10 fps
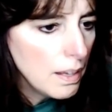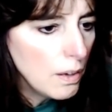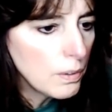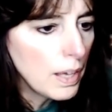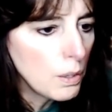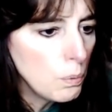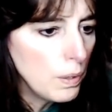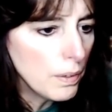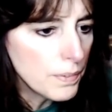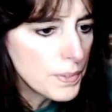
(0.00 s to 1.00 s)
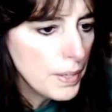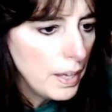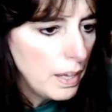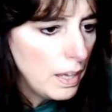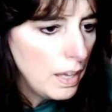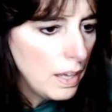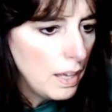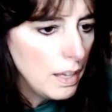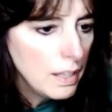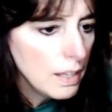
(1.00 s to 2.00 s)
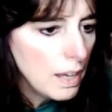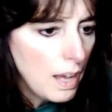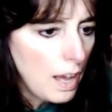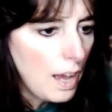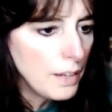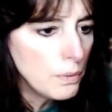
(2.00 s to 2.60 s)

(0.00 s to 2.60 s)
Okay, Quilts. I